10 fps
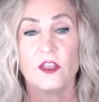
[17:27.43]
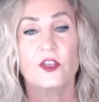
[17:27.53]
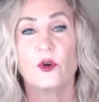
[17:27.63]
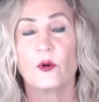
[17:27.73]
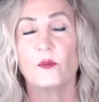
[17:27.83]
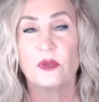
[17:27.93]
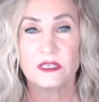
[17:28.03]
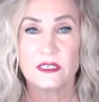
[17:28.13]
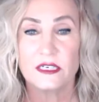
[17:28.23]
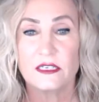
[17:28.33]
your
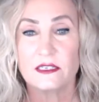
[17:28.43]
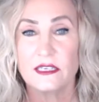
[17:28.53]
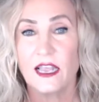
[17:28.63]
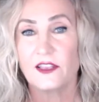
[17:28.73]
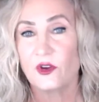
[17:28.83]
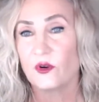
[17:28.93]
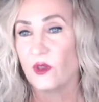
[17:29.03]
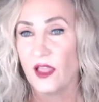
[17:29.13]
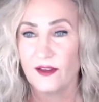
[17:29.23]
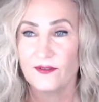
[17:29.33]
business, and your
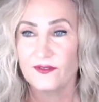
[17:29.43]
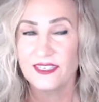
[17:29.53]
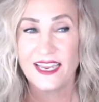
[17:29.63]
life.